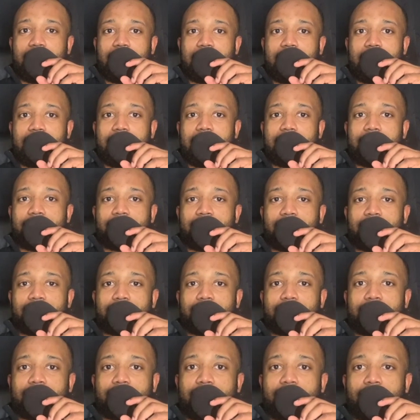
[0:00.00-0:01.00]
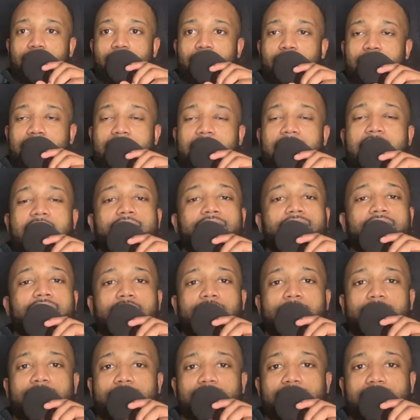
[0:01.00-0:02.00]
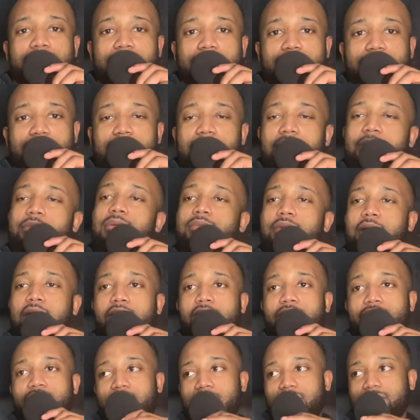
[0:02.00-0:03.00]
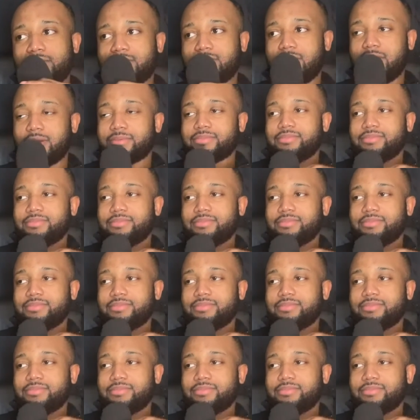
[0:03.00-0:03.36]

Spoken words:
even when they haven't helped themselves. Let me paraphrase that.